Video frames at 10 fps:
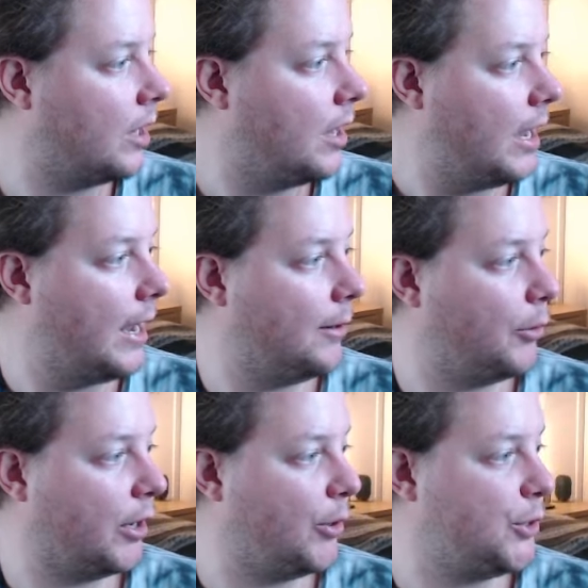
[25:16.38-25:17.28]
And we're
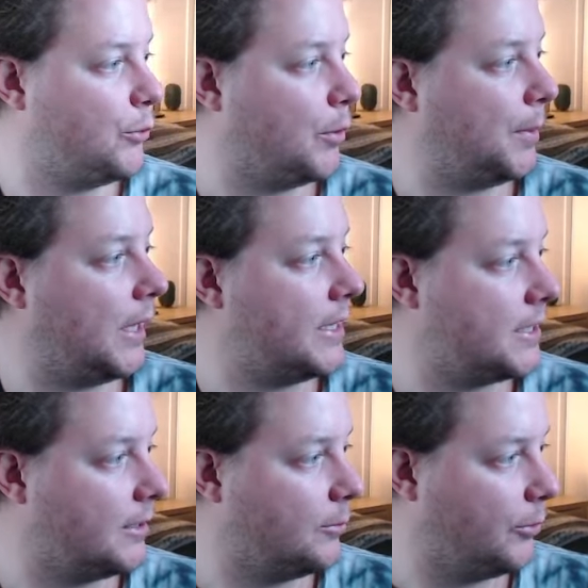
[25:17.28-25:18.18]
going to
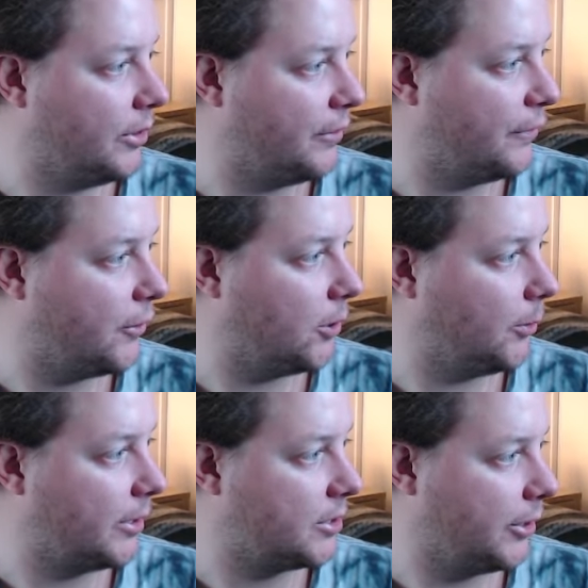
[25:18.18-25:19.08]
replace it with the
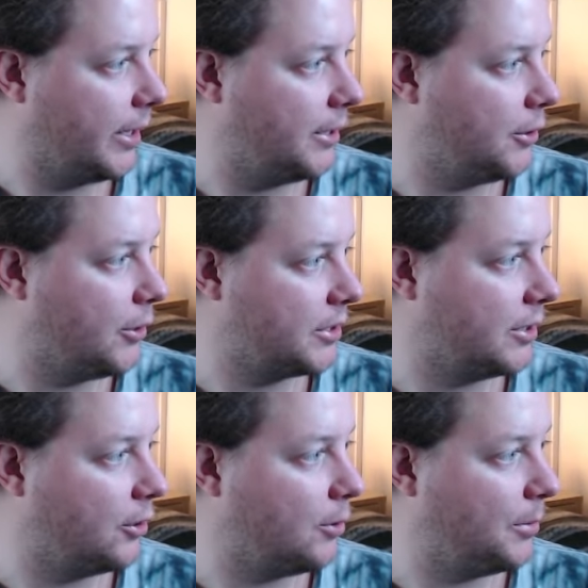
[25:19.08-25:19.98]
following. So yeah, you guys
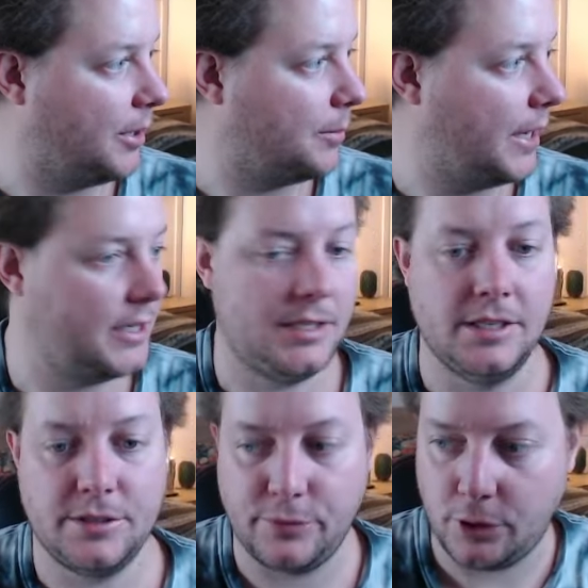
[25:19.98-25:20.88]
can copy and paste
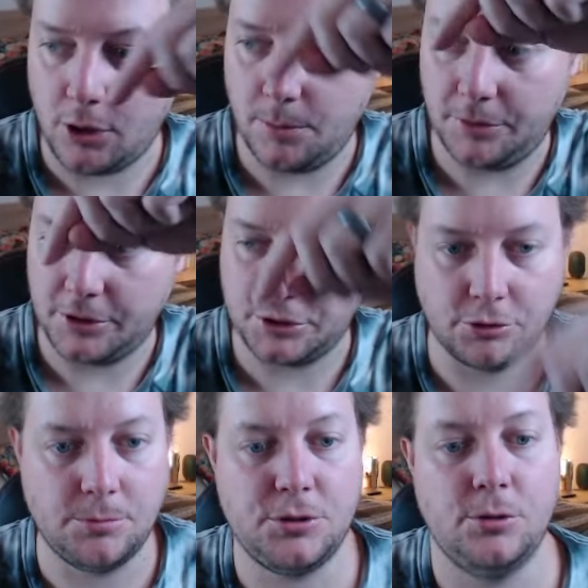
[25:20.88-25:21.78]
this from the
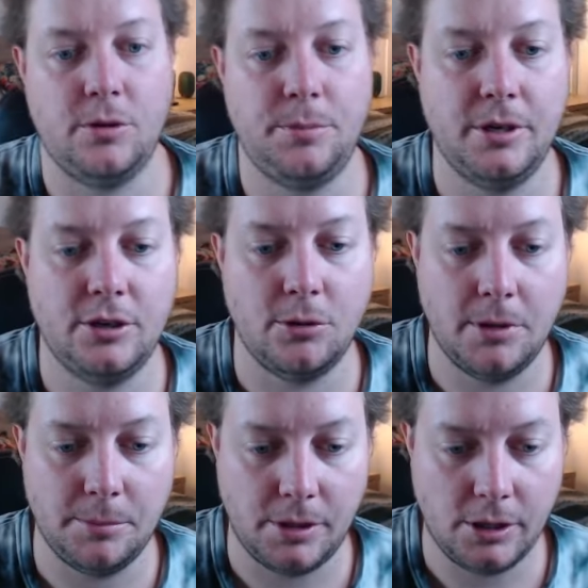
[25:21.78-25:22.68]
description or the pinned
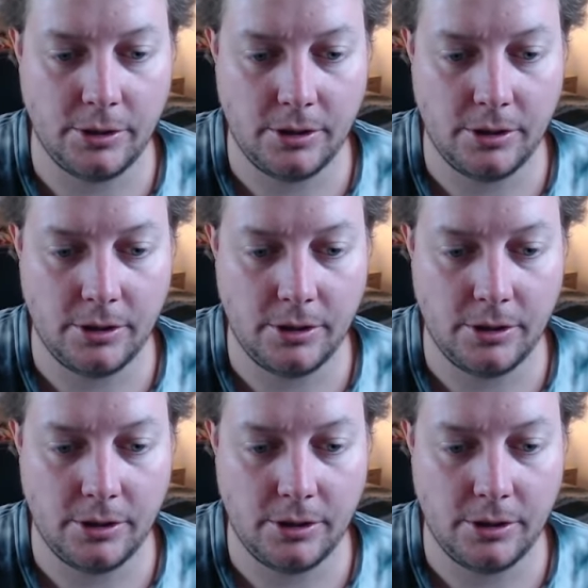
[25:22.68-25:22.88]
comment below.